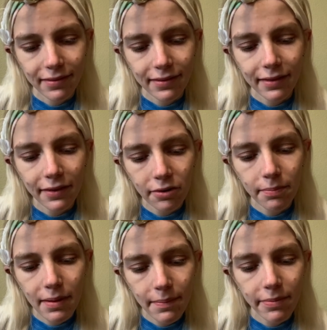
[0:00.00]
the little
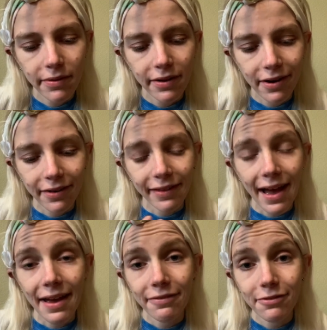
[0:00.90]
people in our
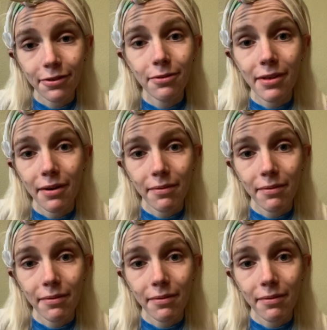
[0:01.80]
life too that